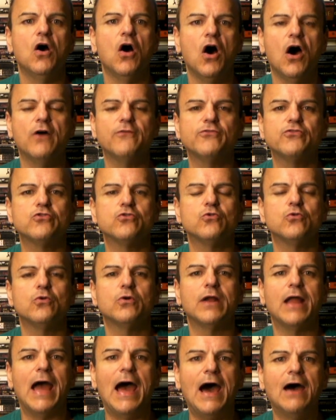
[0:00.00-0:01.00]

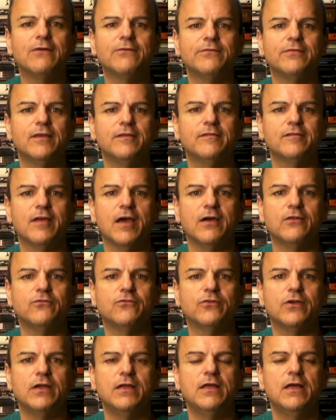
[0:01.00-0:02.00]
offshored out of this
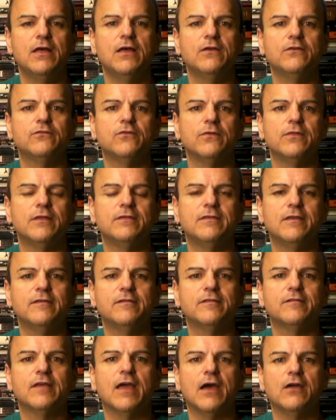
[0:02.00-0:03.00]
country so that
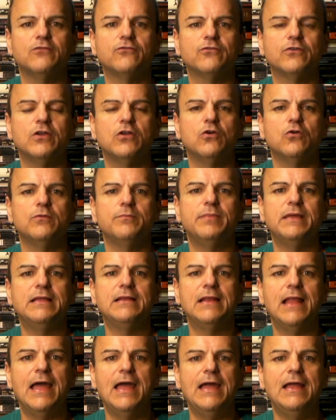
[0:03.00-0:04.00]
this country could be
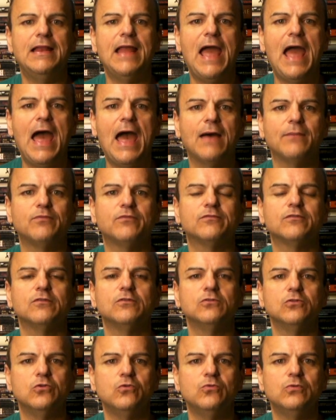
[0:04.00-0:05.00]
laid
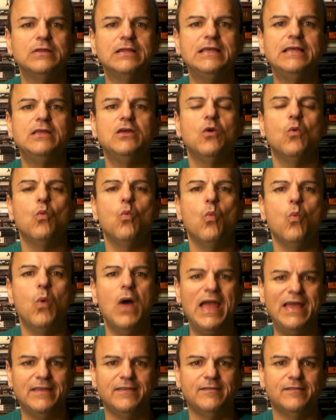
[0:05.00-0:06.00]
absolutely
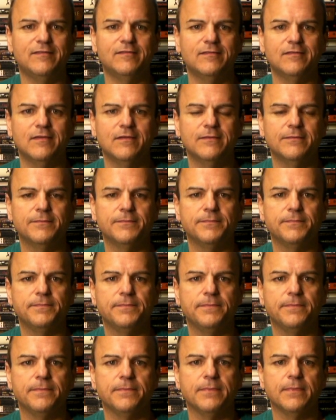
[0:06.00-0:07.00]
waste.
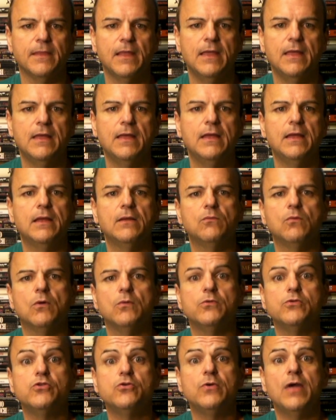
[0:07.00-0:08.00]
And what
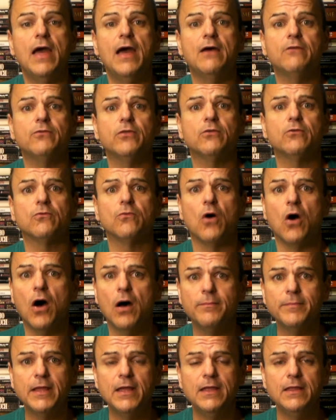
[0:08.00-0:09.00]
would you have with a
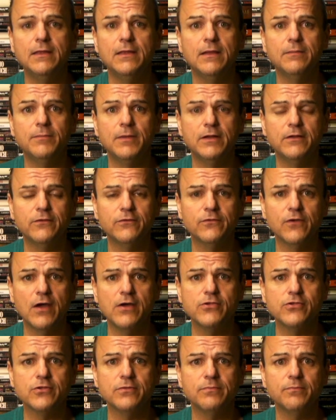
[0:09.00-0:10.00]
Romney
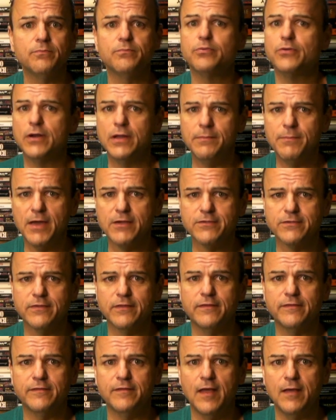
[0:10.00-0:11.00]
administration? Pretty much
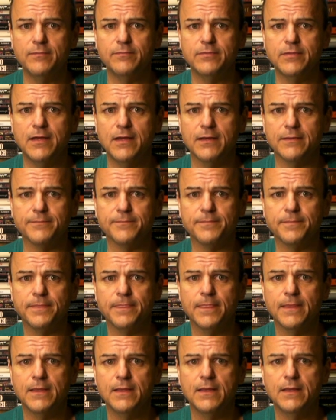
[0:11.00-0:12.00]
the same thing,
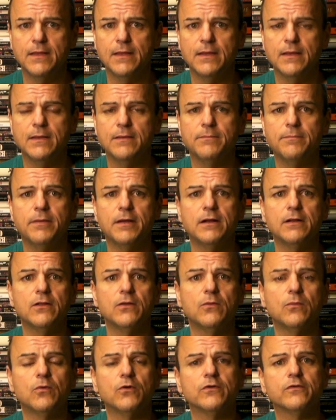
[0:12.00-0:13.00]
but a
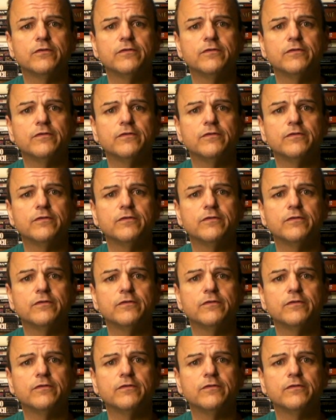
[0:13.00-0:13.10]
little more